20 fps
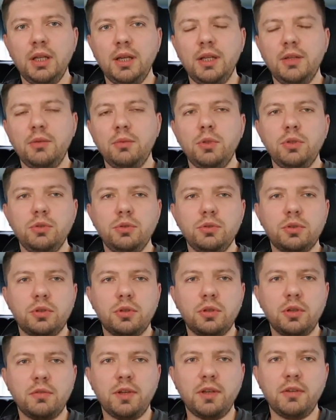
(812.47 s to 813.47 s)
and we used
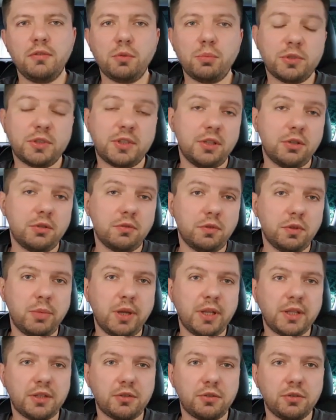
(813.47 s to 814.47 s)
only 24% of the
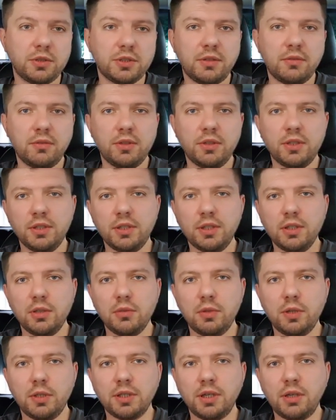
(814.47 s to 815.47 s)
battery, 17
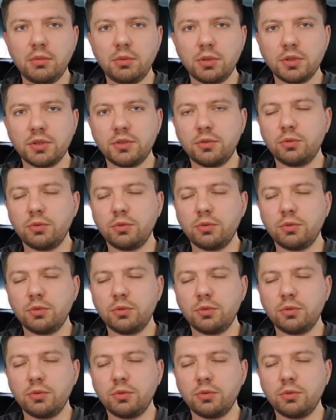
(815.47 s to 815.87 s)
kilowatt hours,